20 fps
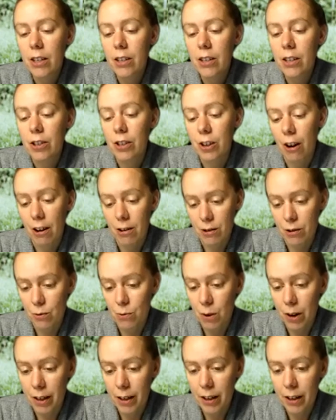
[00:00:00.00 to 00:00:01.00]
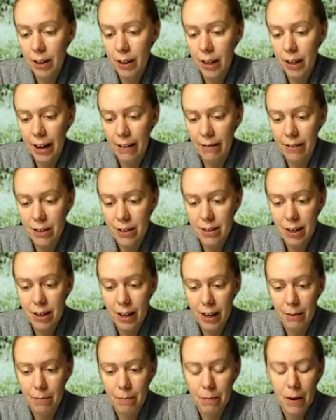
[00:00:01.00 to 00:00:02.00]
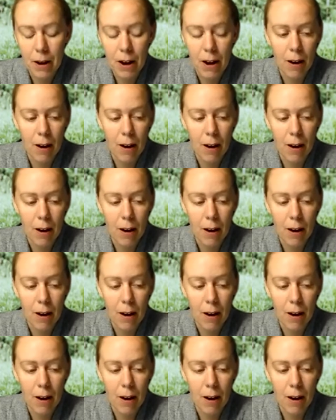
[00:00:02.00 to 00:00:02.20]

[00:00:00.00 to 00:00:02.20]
to not do one at this time,